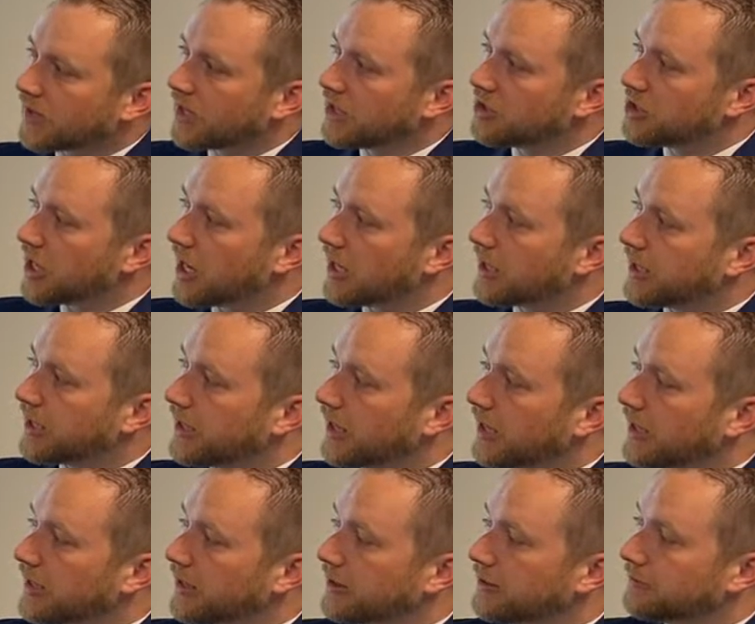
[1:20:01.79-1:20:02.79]
Shocking,
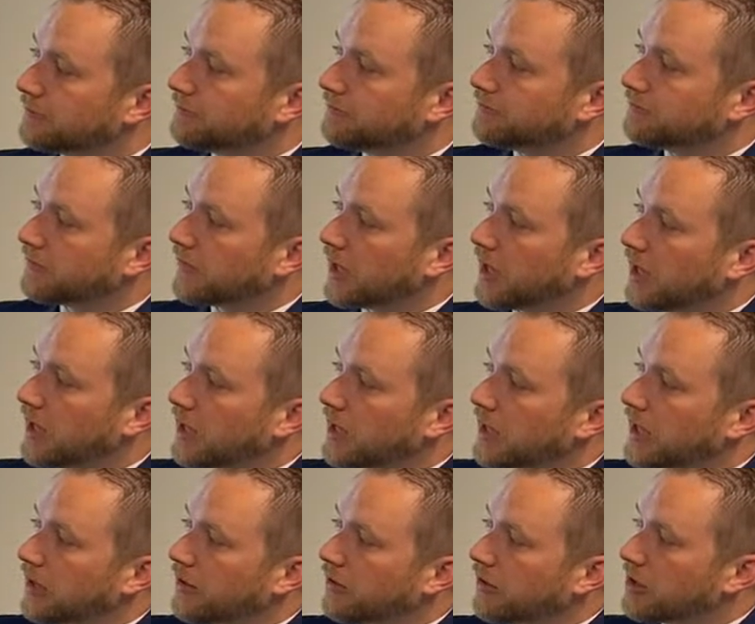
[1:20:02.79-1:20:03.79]
I know.
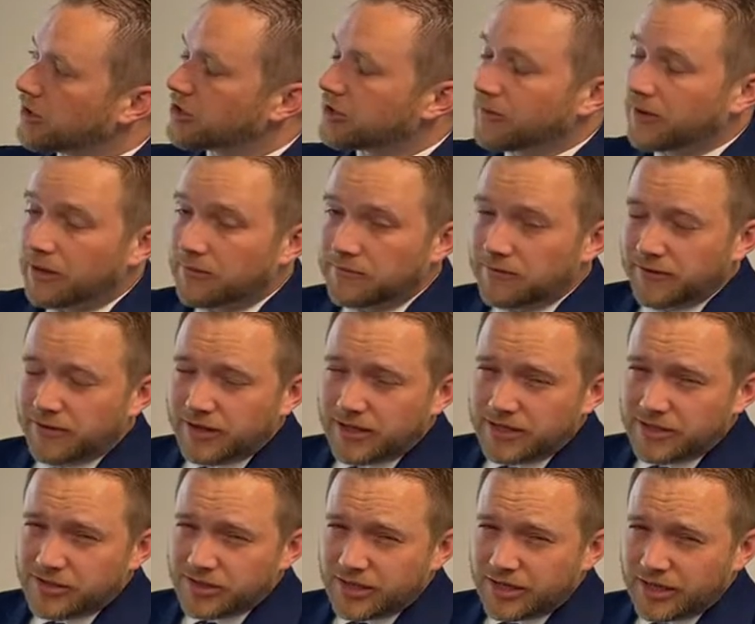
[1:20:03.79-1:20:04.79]
Now, there are some helpful
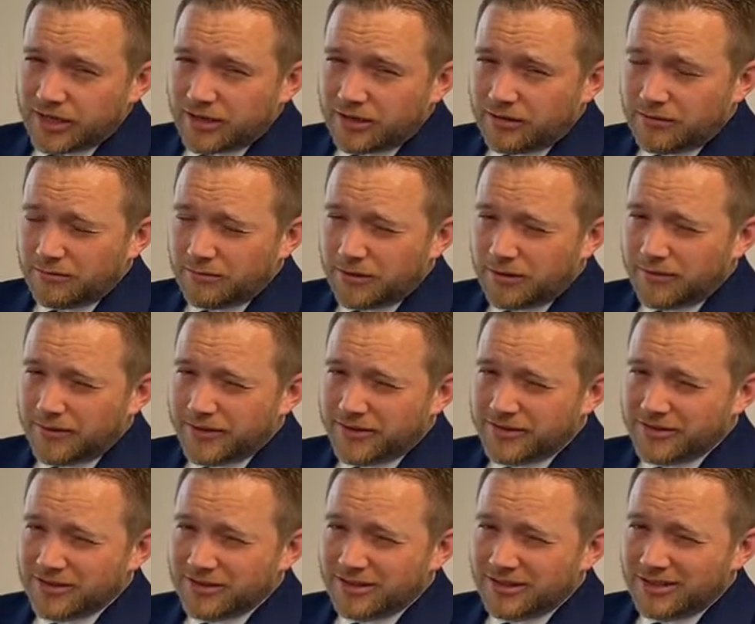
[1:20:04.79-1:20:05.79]
things in here. Maybe this
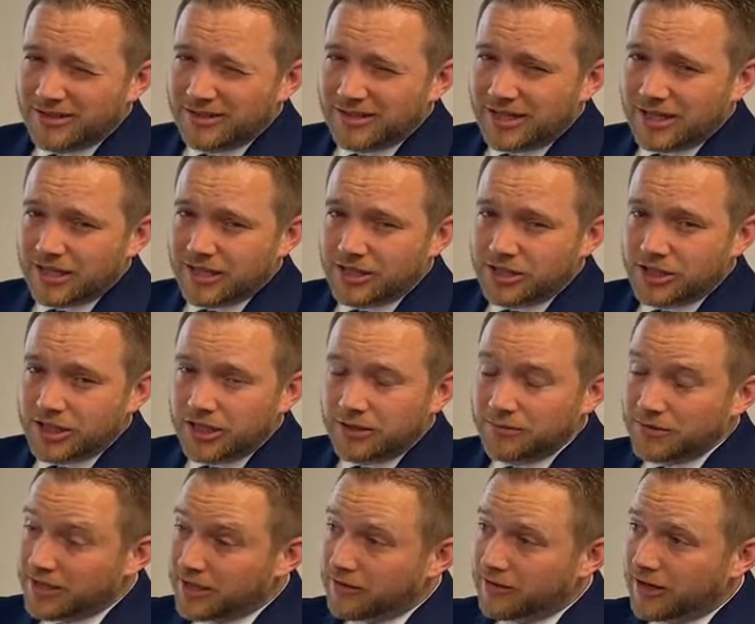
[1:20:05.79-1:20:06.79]
is a little tongue-in-cheek,
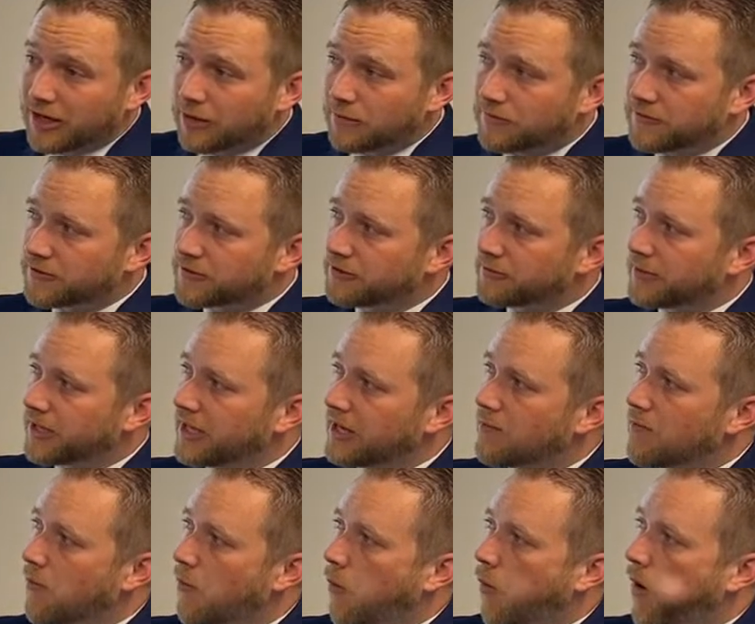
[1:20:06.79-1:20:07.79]
but they were helpful to me.
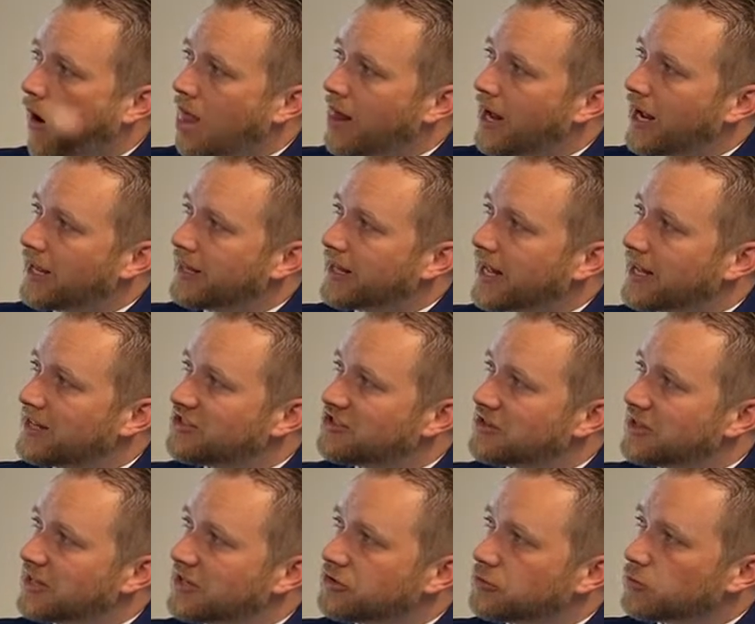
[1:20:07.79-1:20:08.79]
And that's
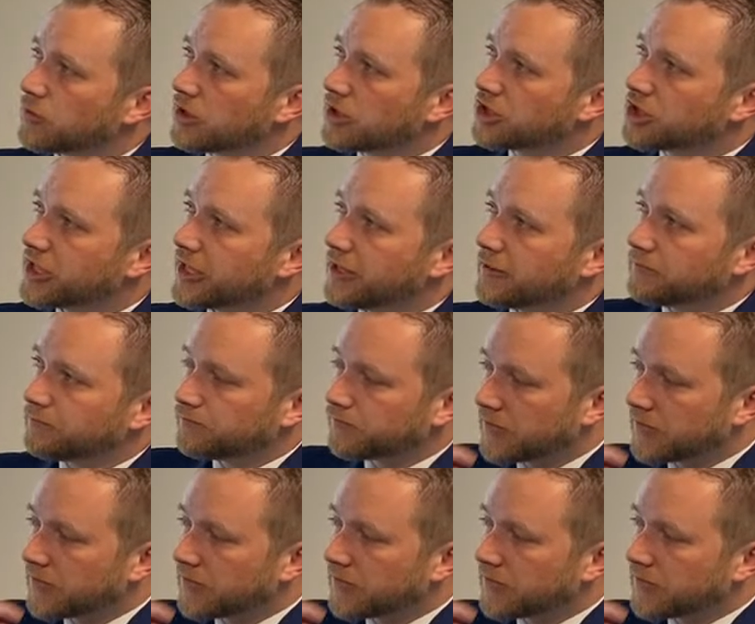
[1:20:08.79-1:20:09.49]
this worksheet.